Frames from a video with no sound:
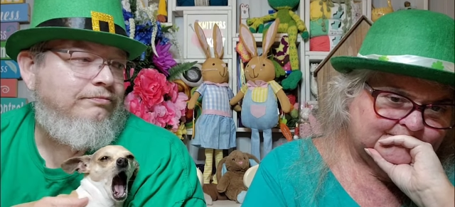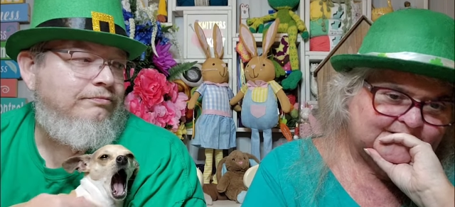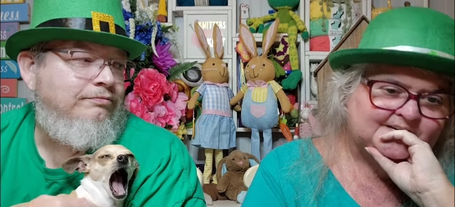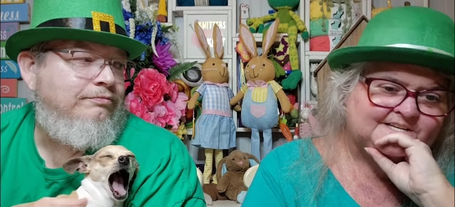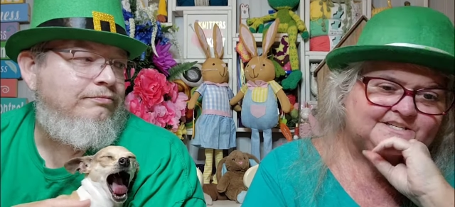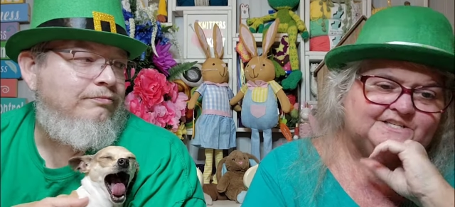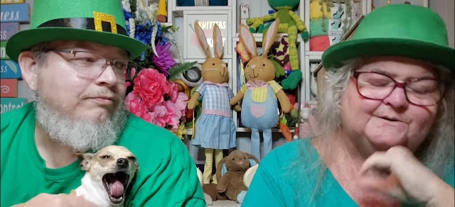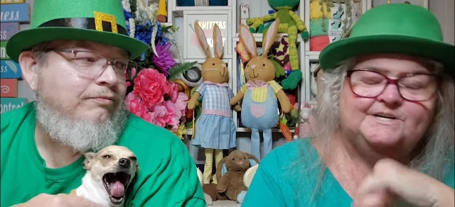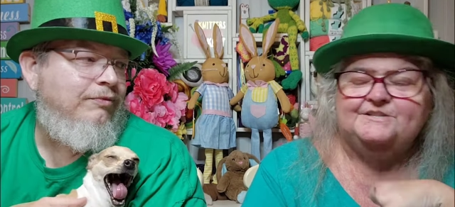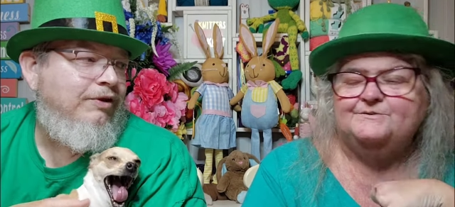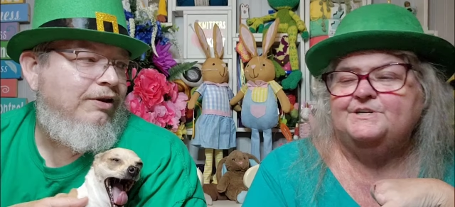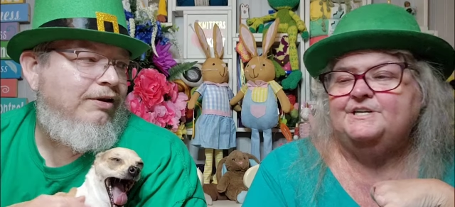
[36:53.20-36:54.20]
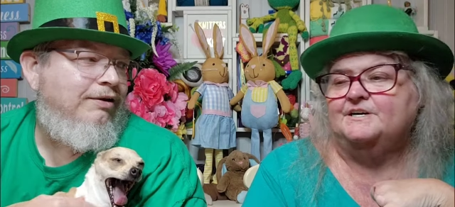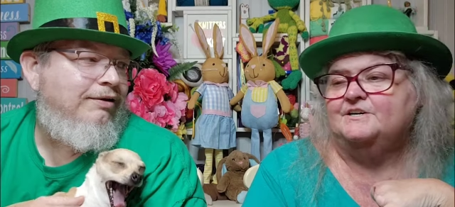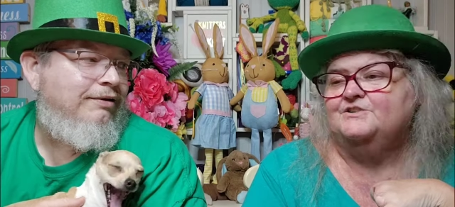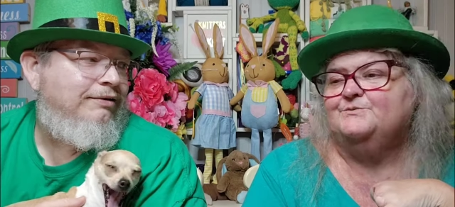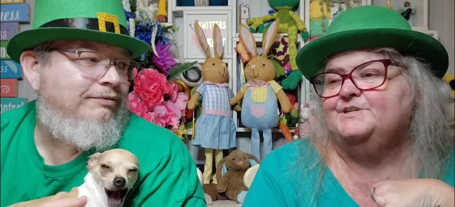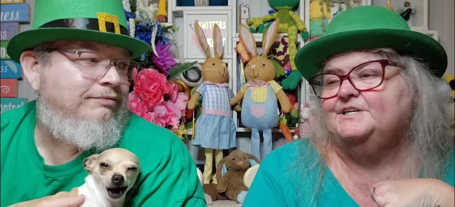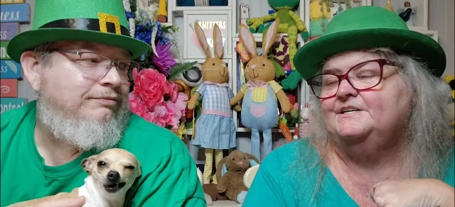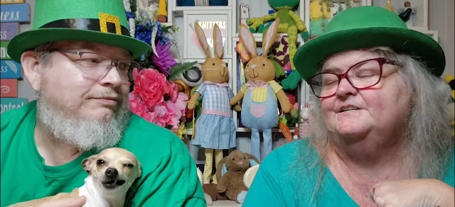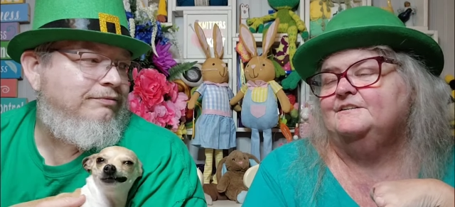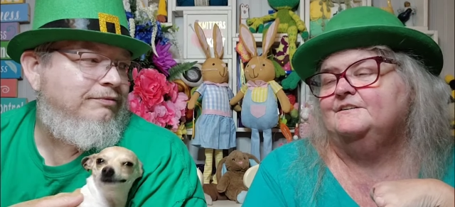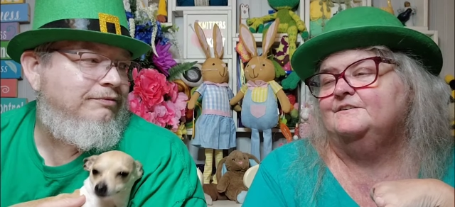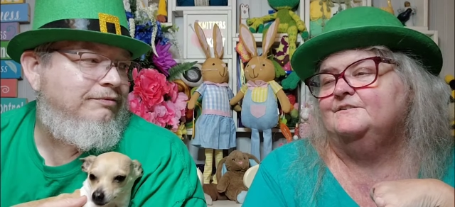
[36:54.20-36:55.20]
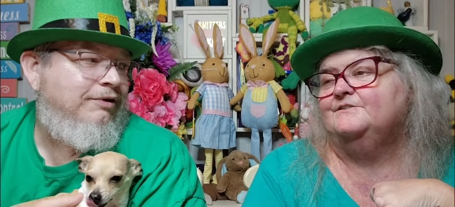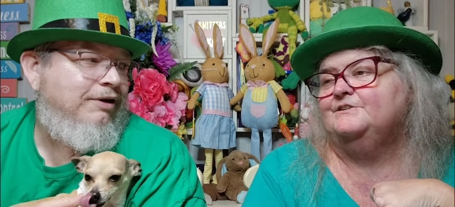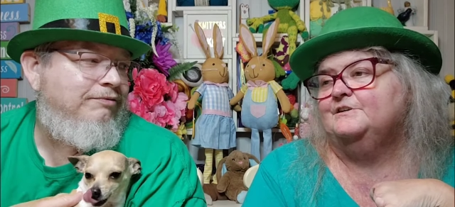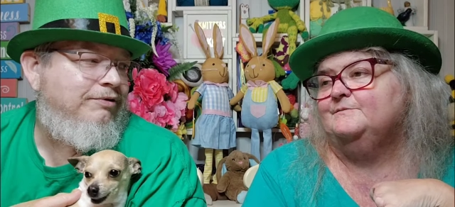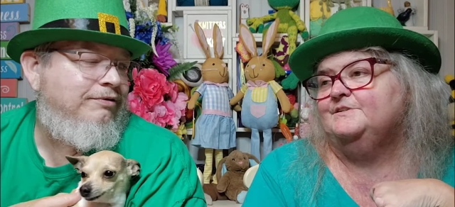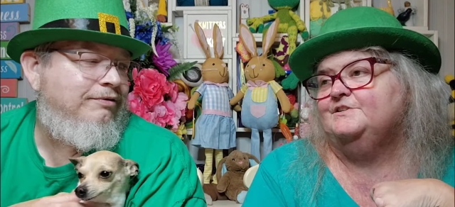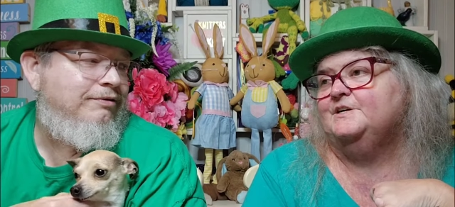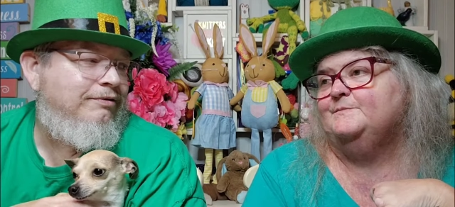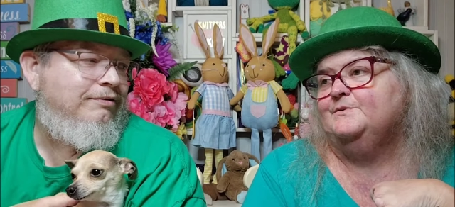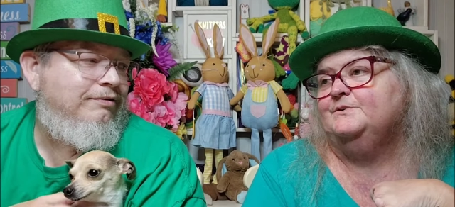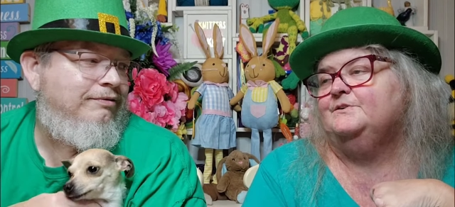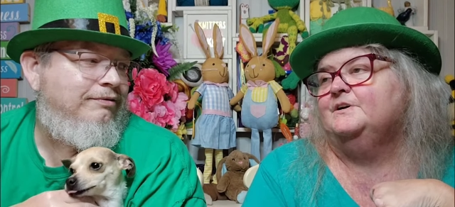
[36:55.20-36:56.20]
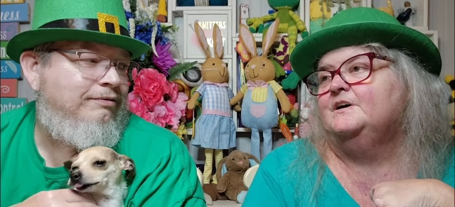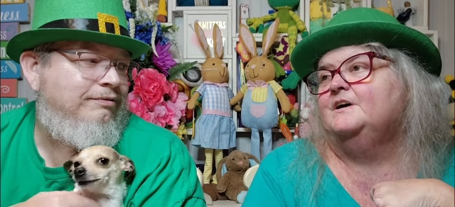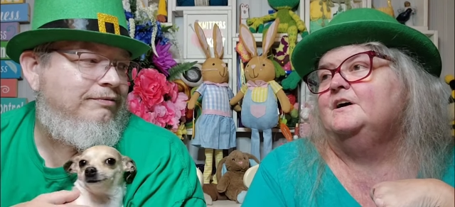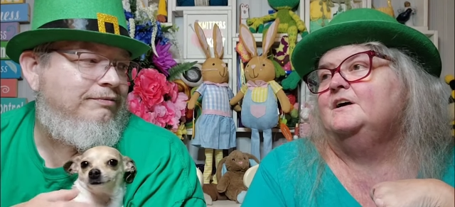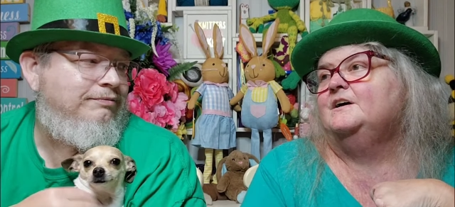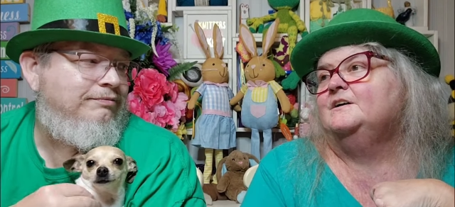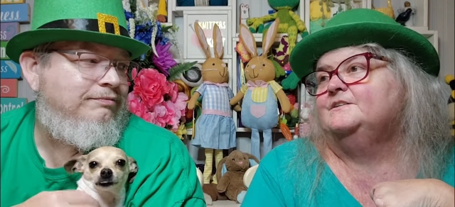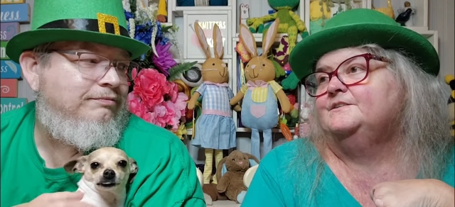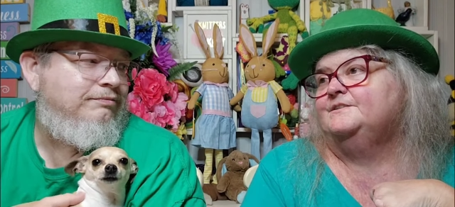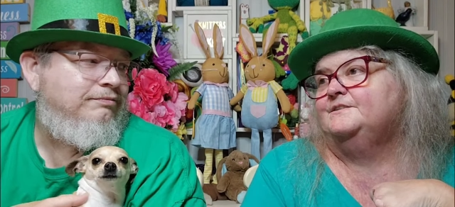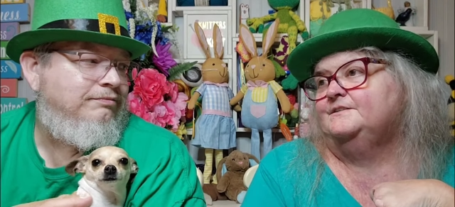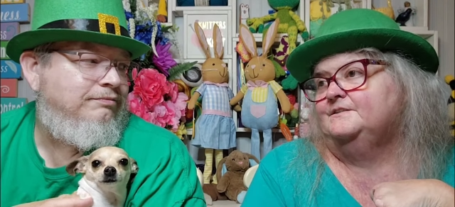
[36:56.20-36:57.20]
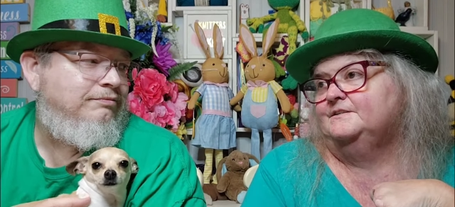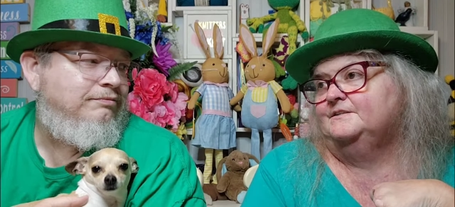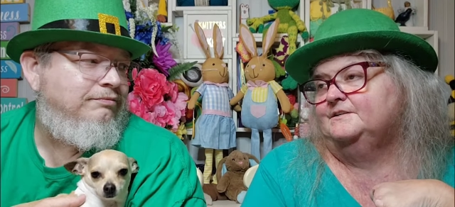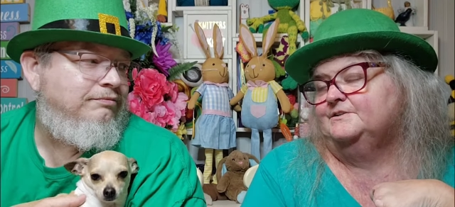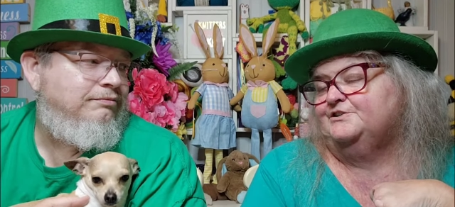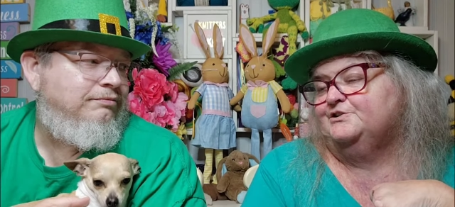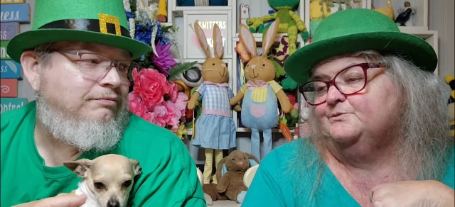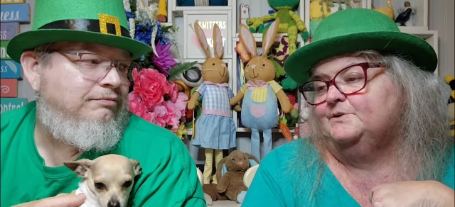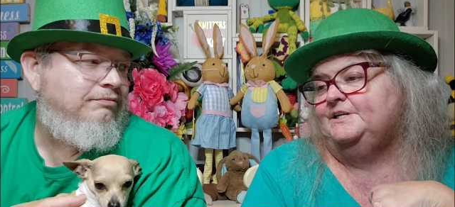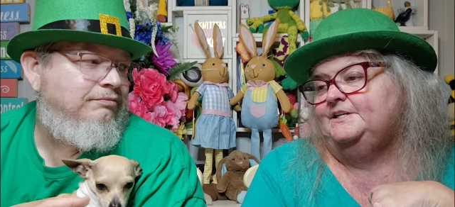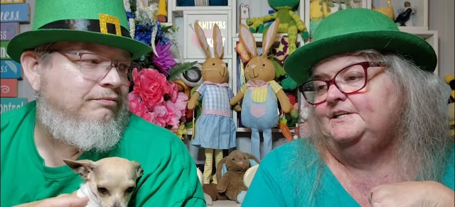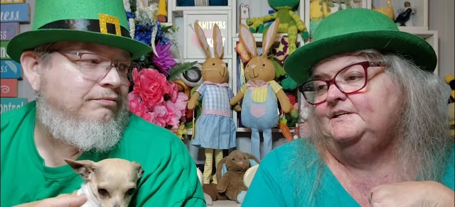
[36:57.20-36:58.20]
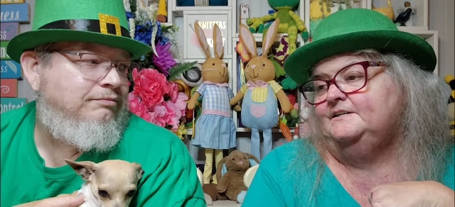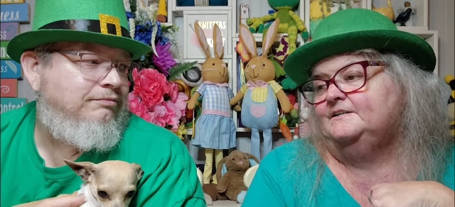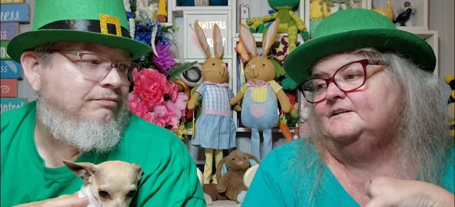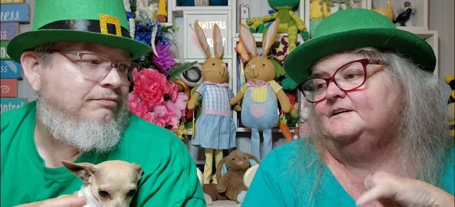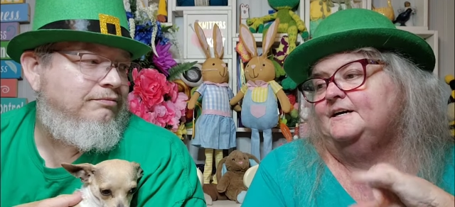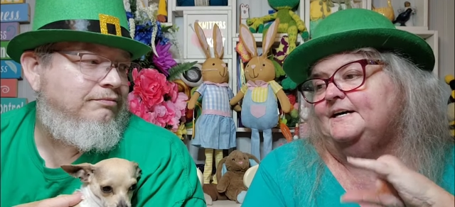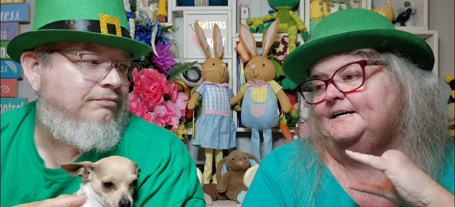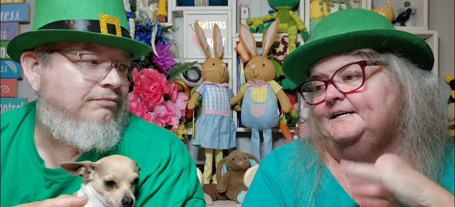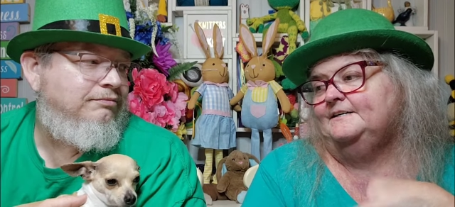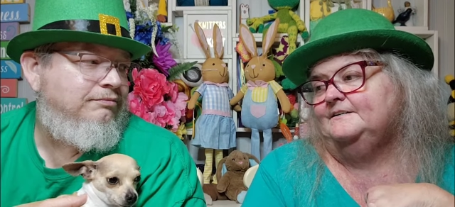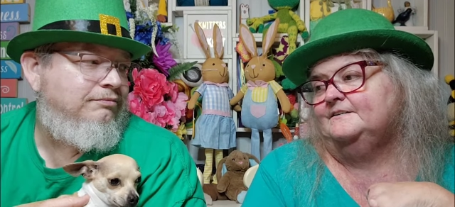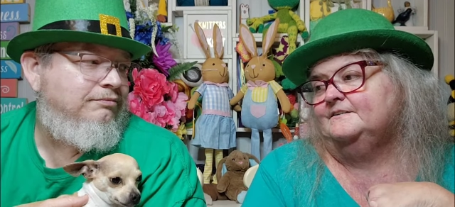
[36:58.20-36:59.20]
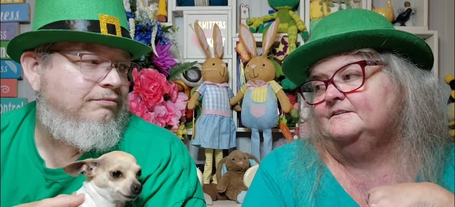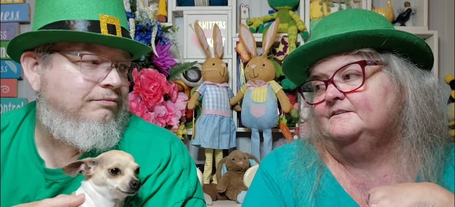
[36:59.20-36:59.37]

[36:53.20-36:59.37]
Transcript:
Speaker 1: We had, we had three dogs. We had German okay. Shepherd, a Chiweenie, and